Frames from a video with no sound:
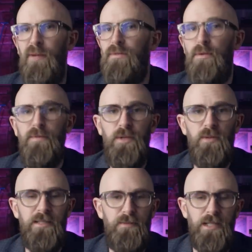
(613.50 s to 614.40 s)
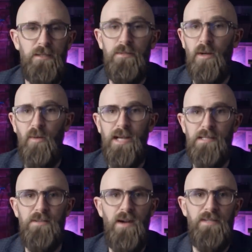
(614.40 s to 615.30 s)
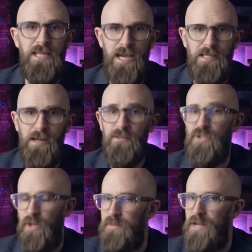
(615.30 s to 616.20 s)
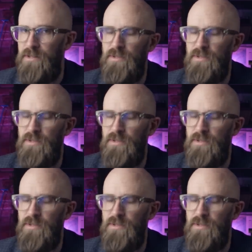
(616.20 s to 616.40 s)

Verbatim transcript: However, refueling the vehicle requires the driver to get out, chop down a